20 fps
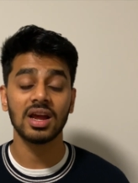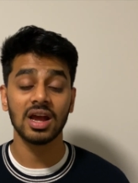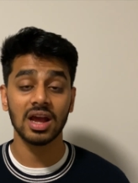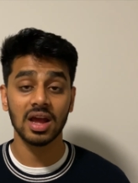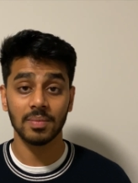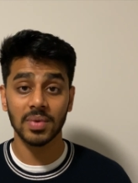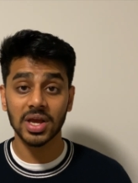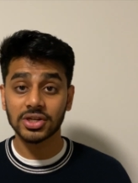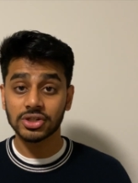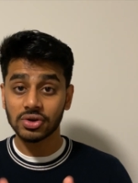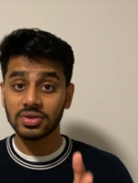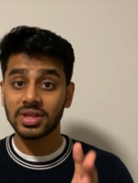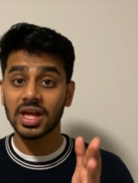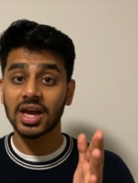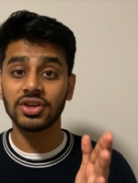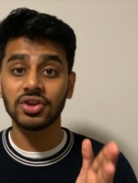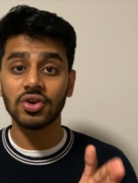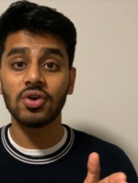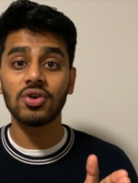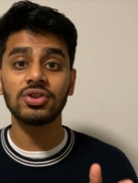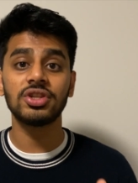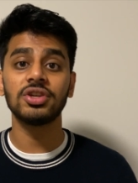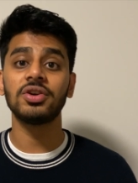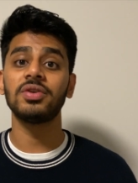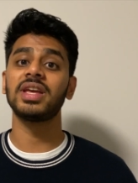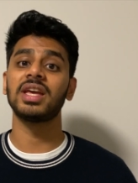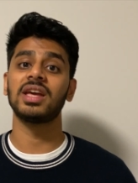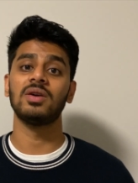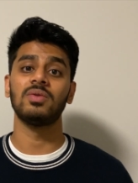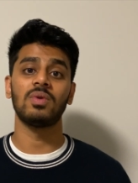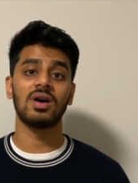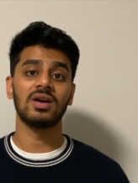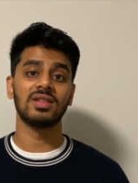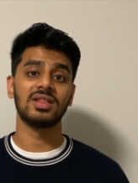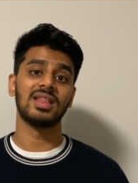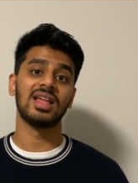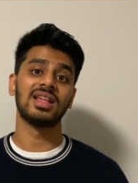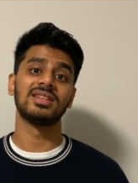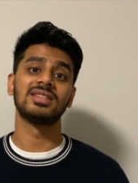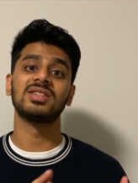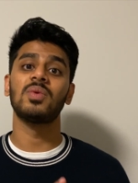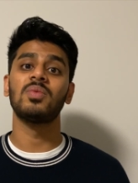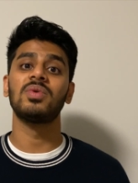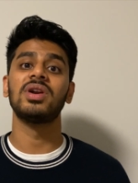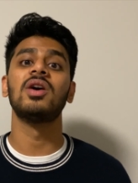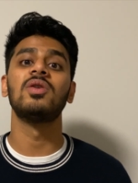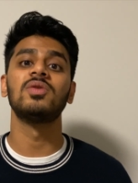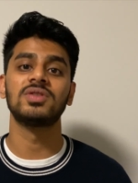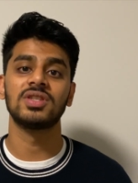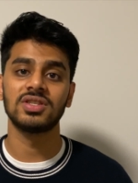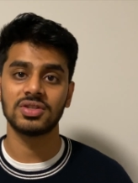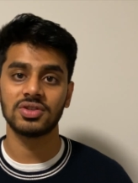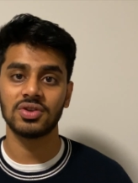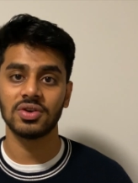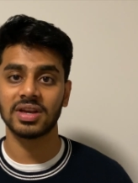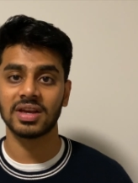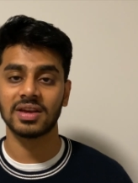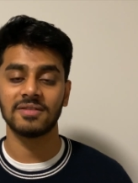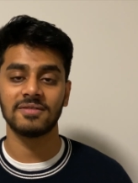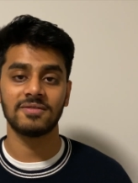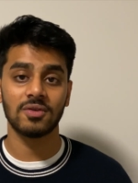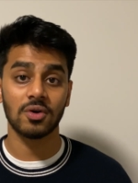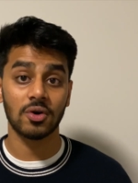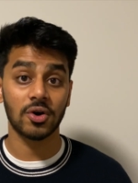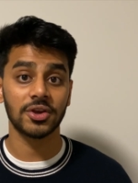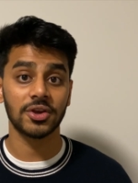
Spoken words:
make sure that you're doing it rather than someone else is doing it for